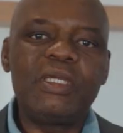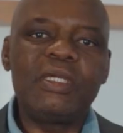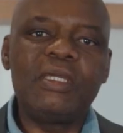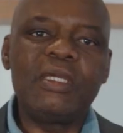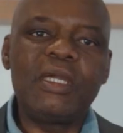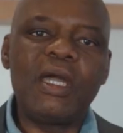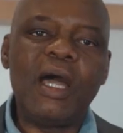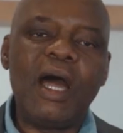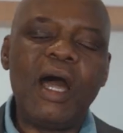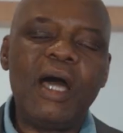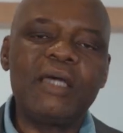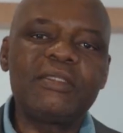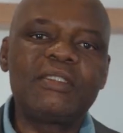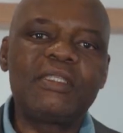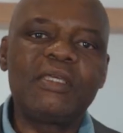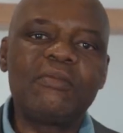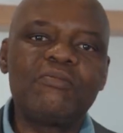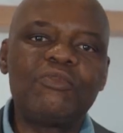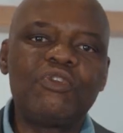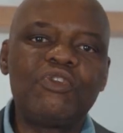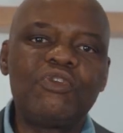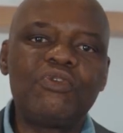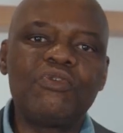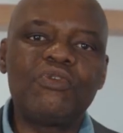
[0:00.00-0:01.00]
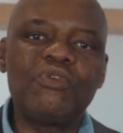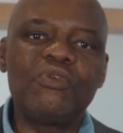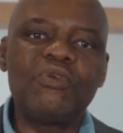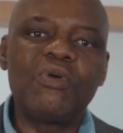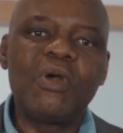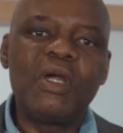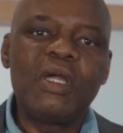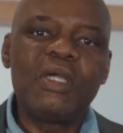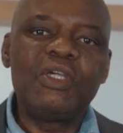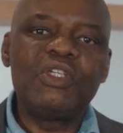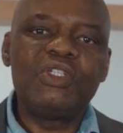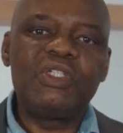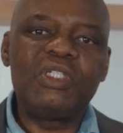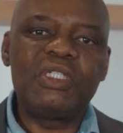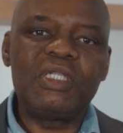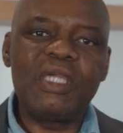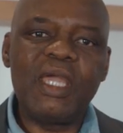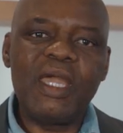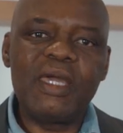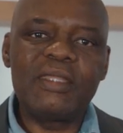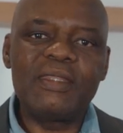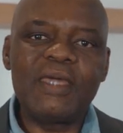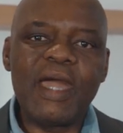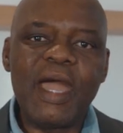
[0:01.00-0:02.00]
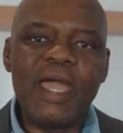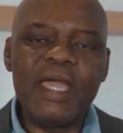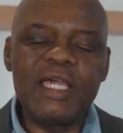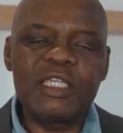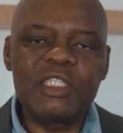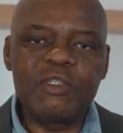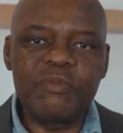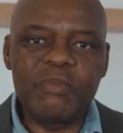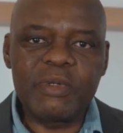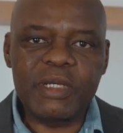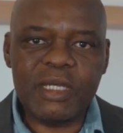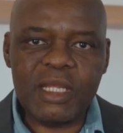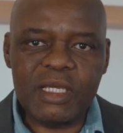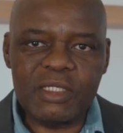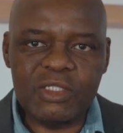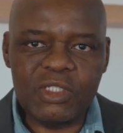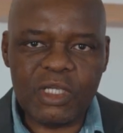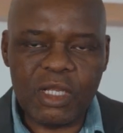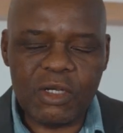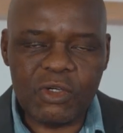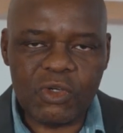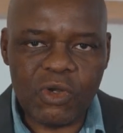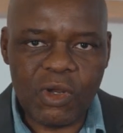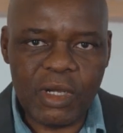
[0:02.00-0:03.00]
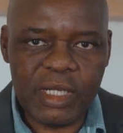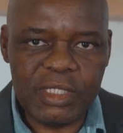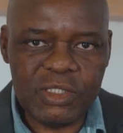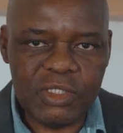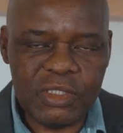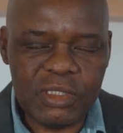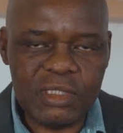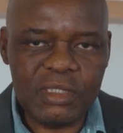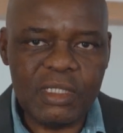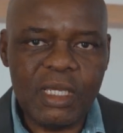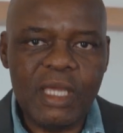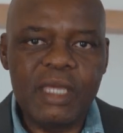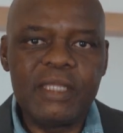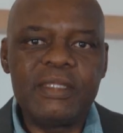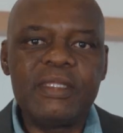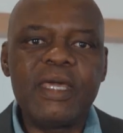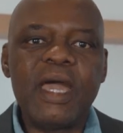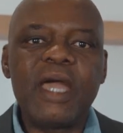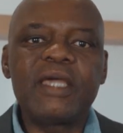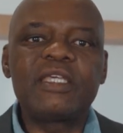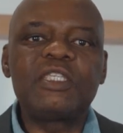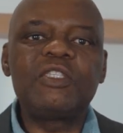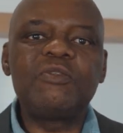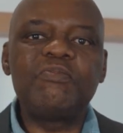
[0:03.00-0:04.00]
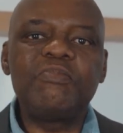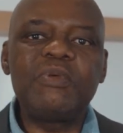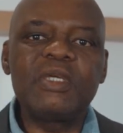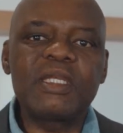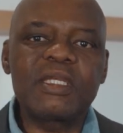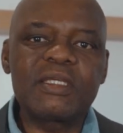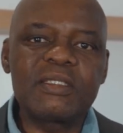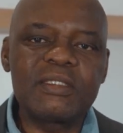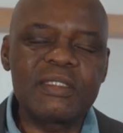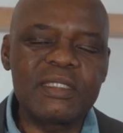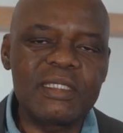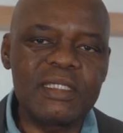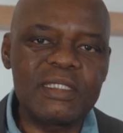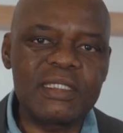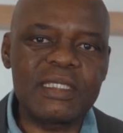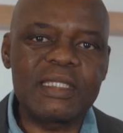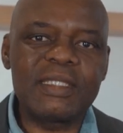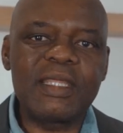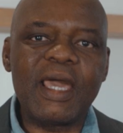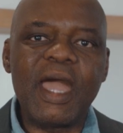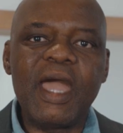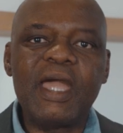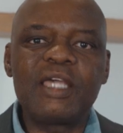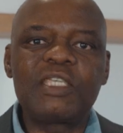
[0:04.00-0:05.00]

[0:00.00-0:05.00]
we ask them to share their experiential knowledge, their experiences and their